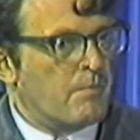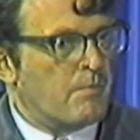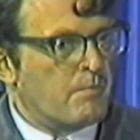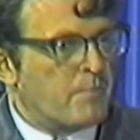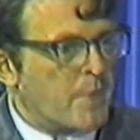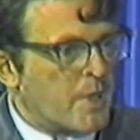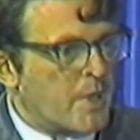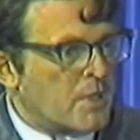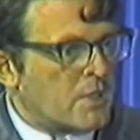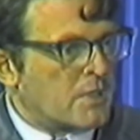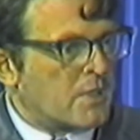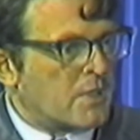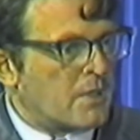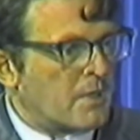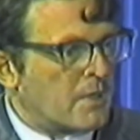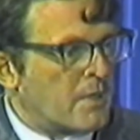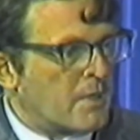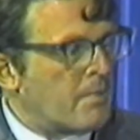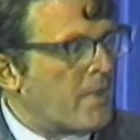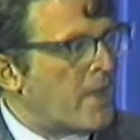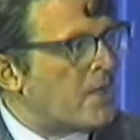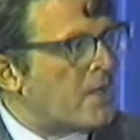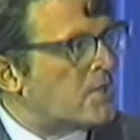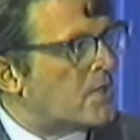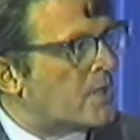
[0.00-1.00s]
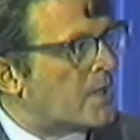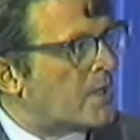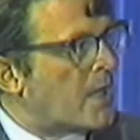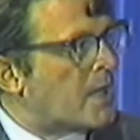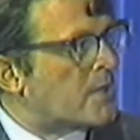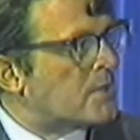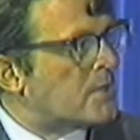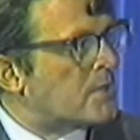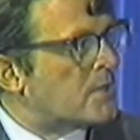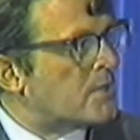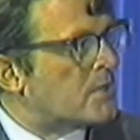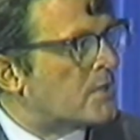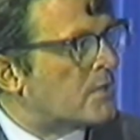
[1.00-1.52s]
Because the basic
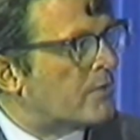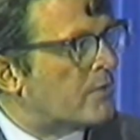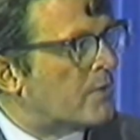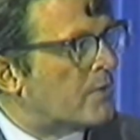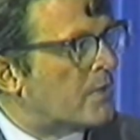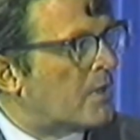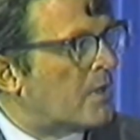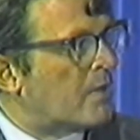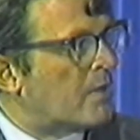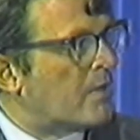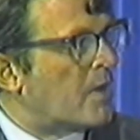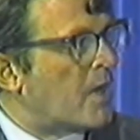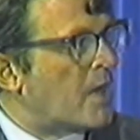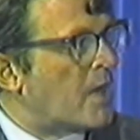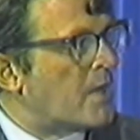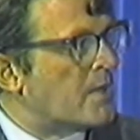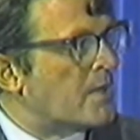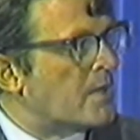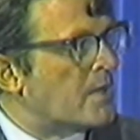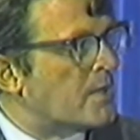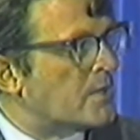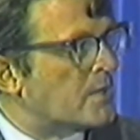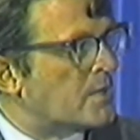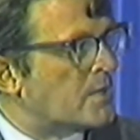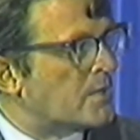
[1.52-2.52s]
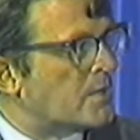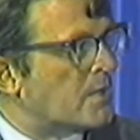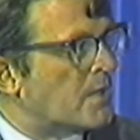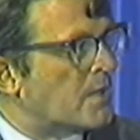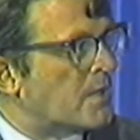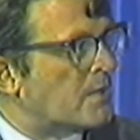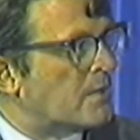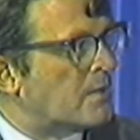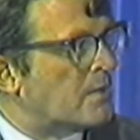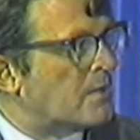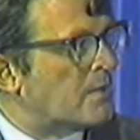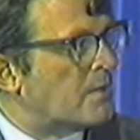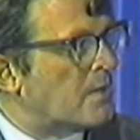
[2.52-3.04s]
essence of all our ideas is
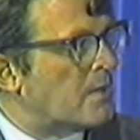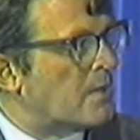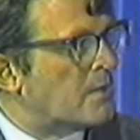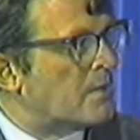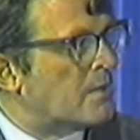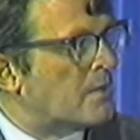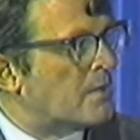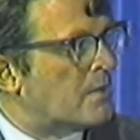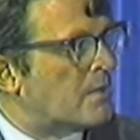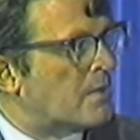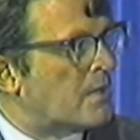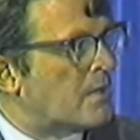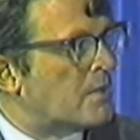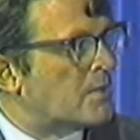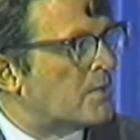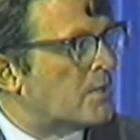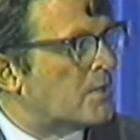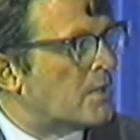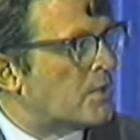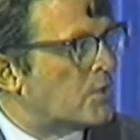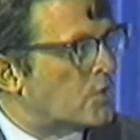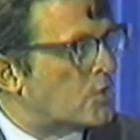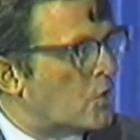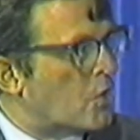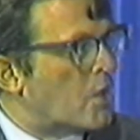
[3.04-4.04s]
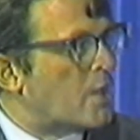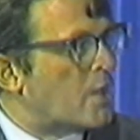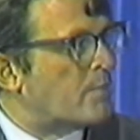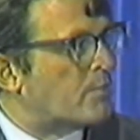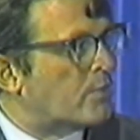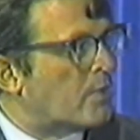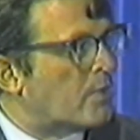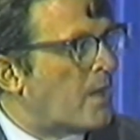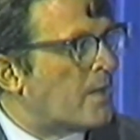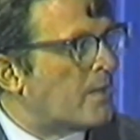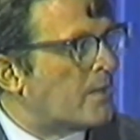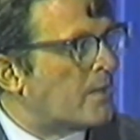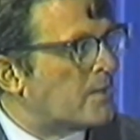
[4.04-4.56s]
that things are joint
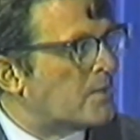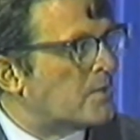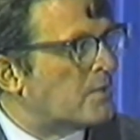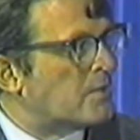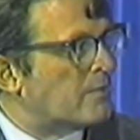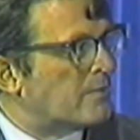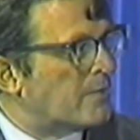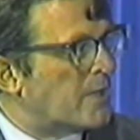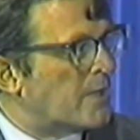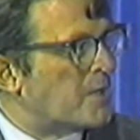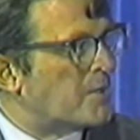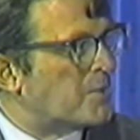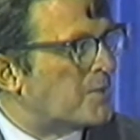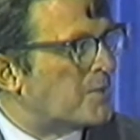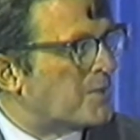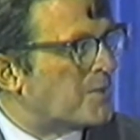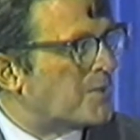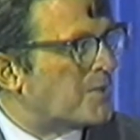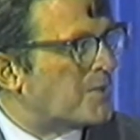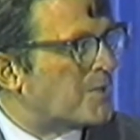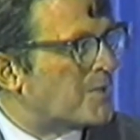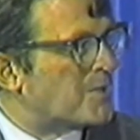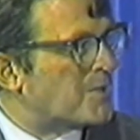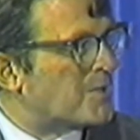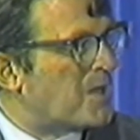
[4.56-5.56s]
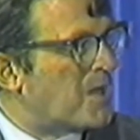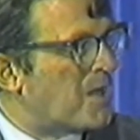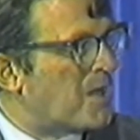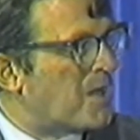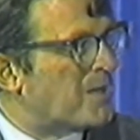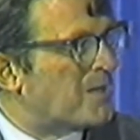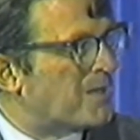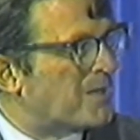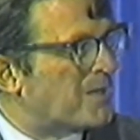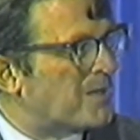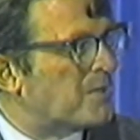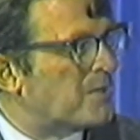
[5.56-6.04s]
products of nature and society.